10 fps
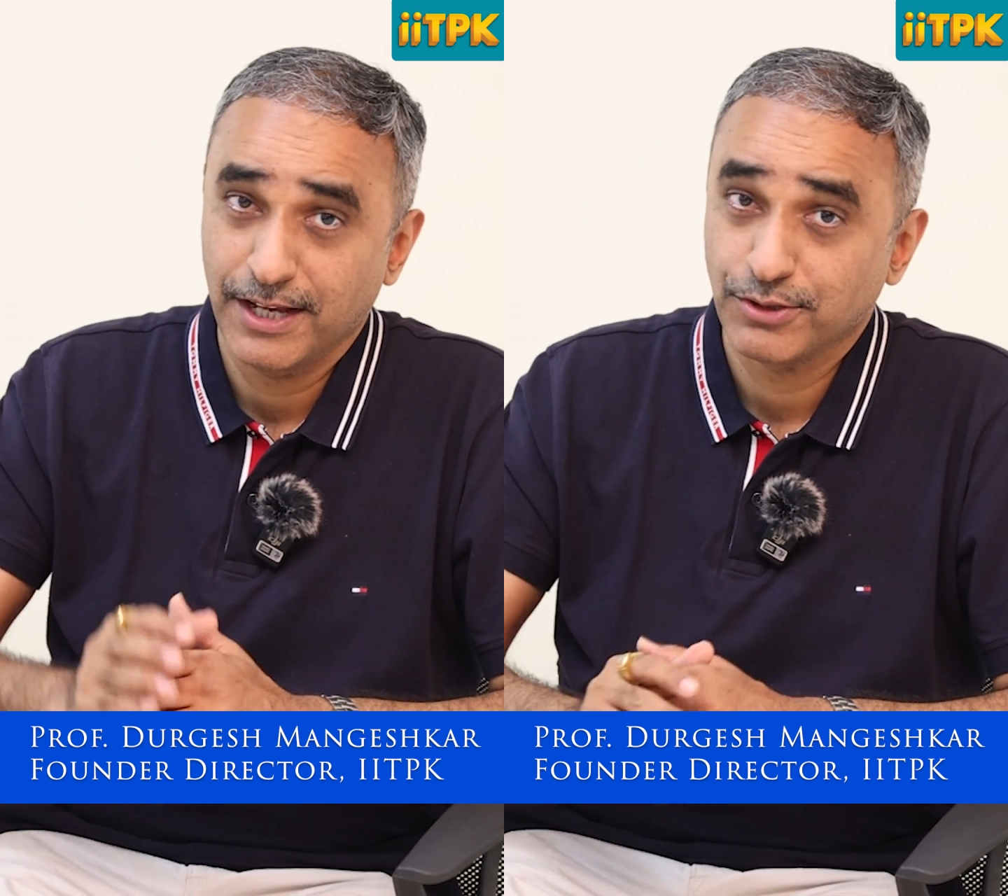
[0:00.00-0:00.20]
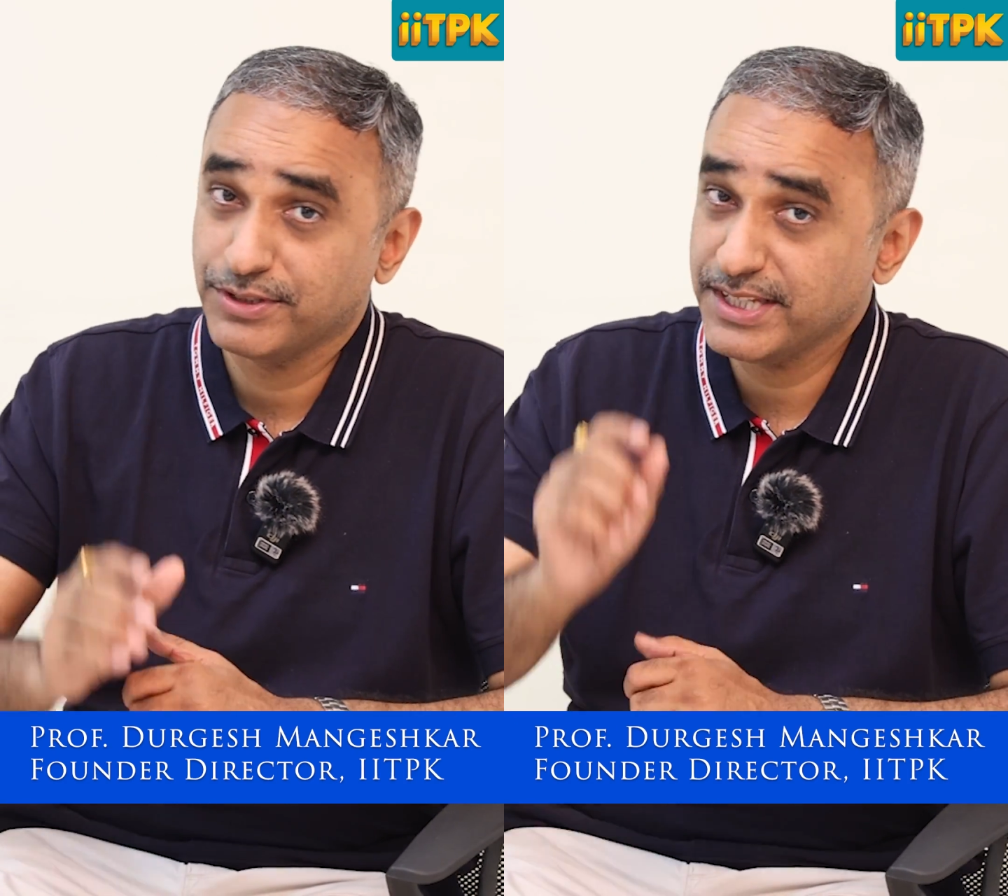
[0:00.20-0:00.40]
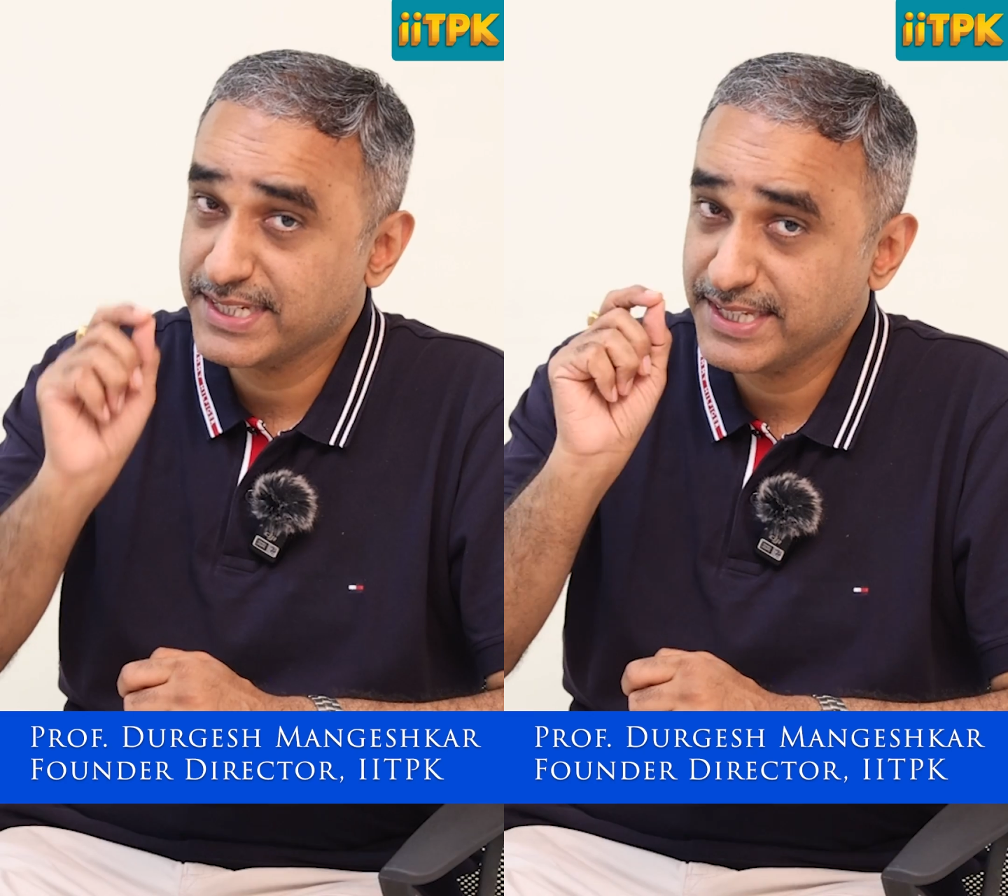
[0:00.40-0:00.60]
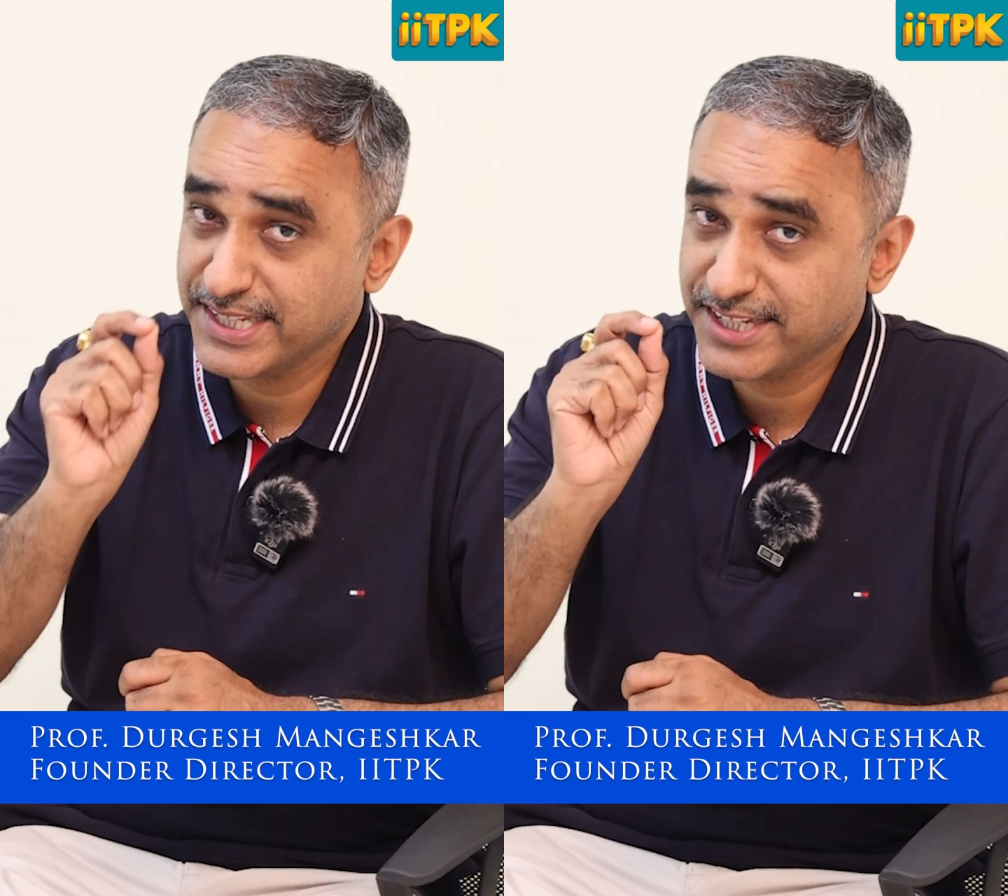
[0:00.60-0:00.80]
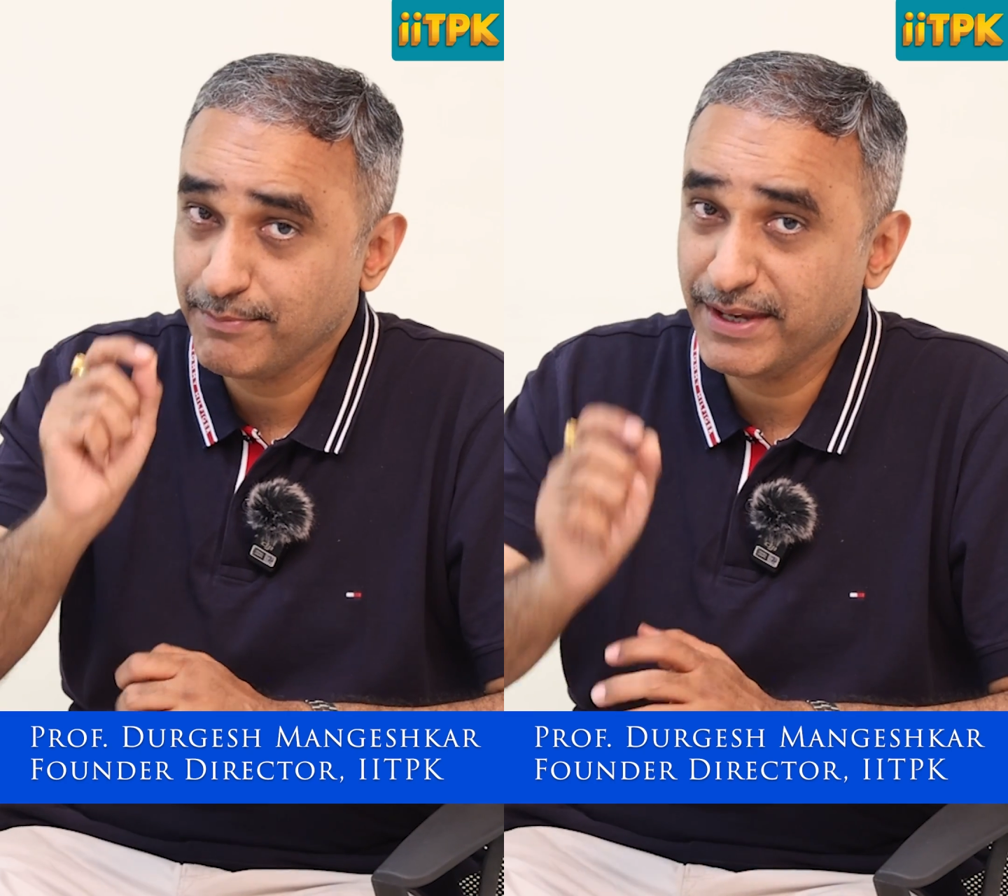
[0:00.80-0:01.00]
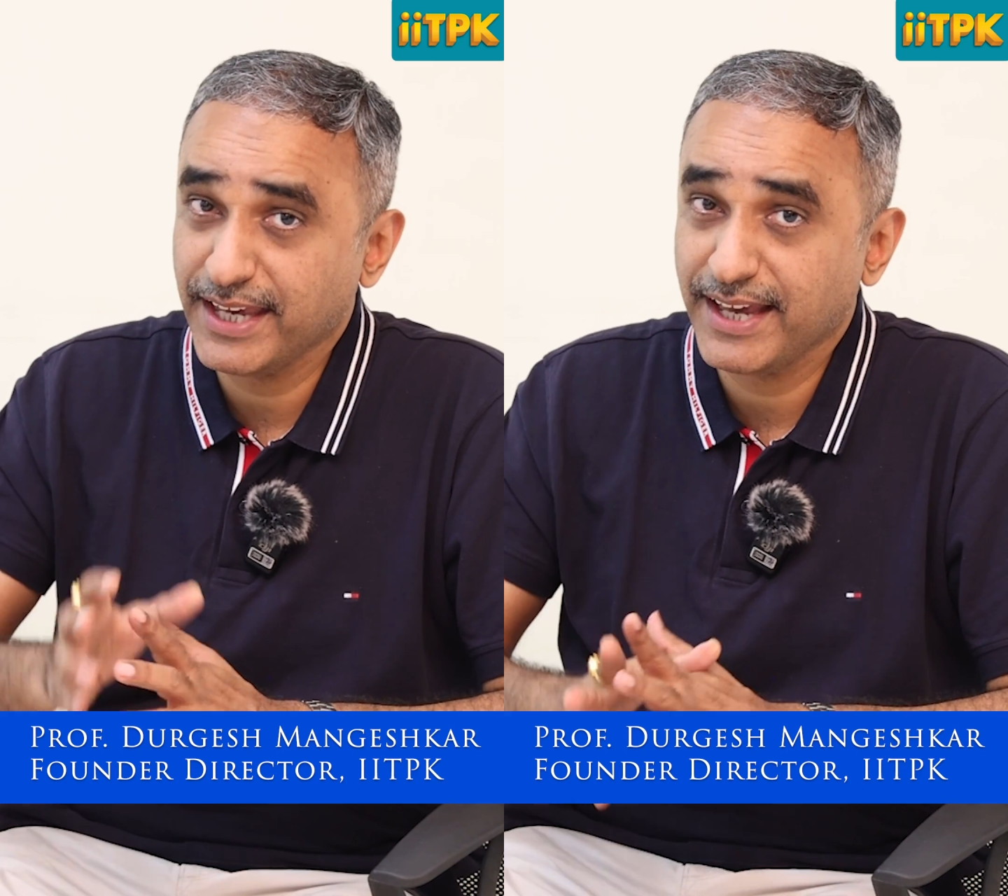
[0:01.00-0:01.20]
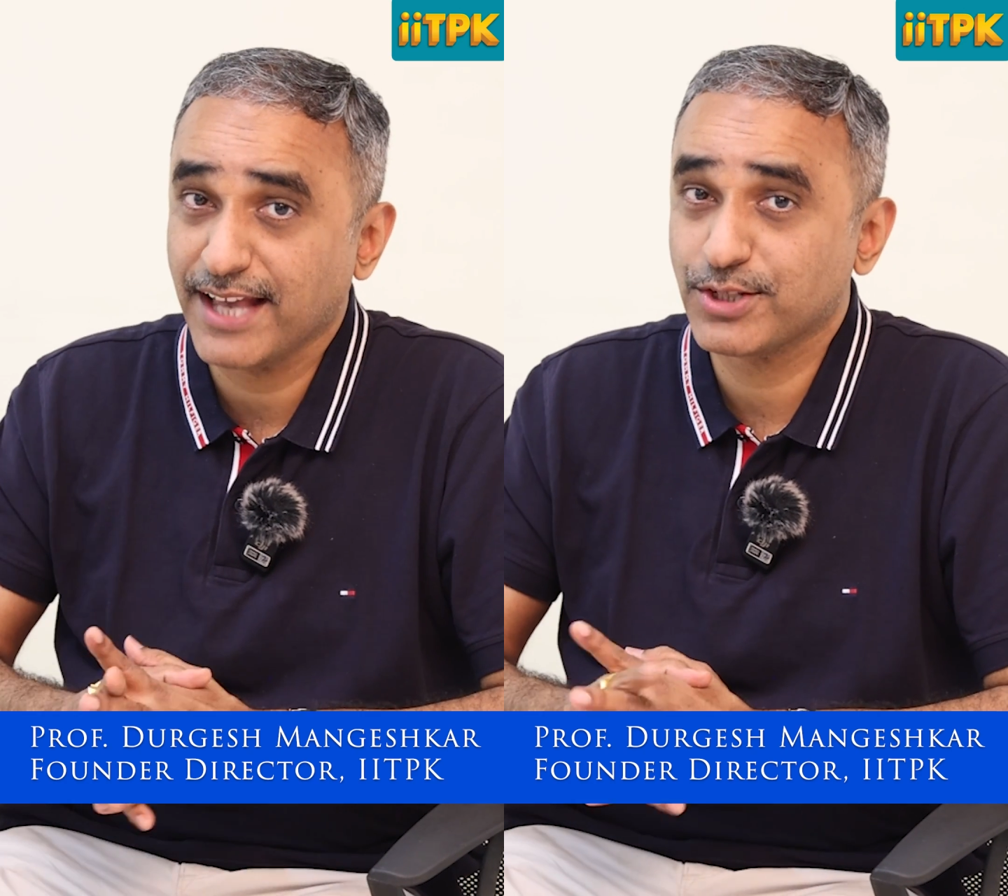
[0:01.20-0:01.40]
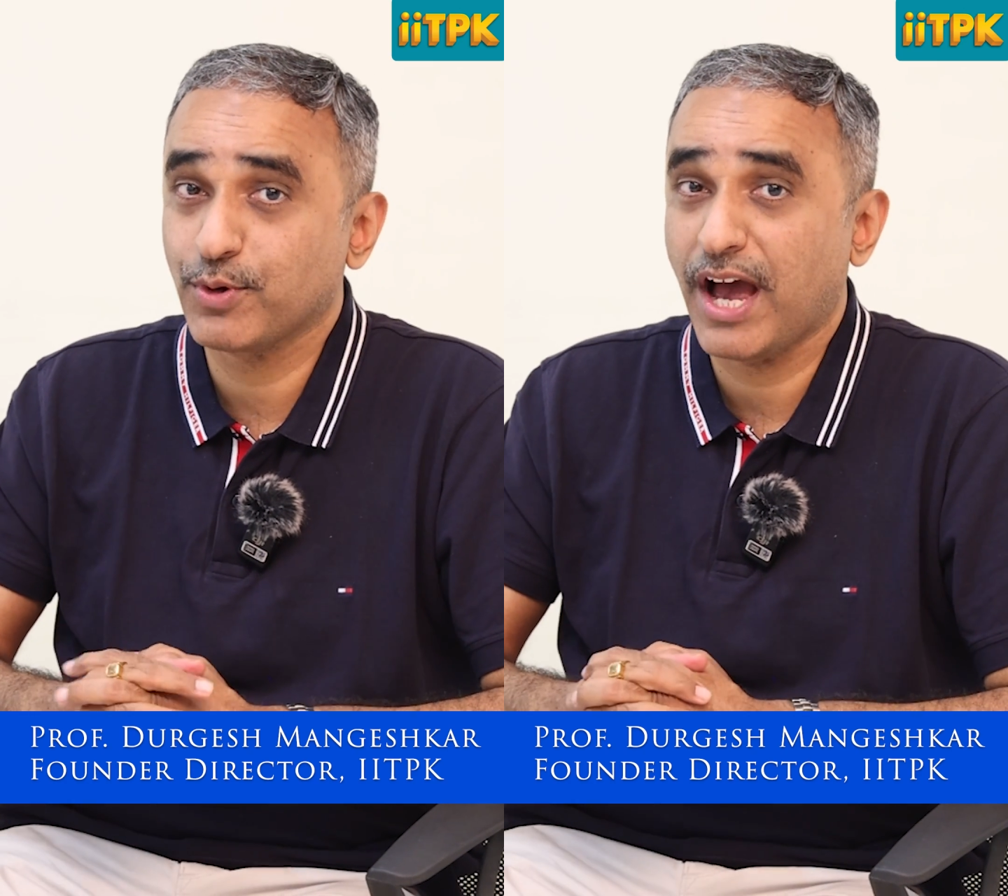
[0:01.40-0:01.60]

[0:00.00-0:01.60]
So this decision making has to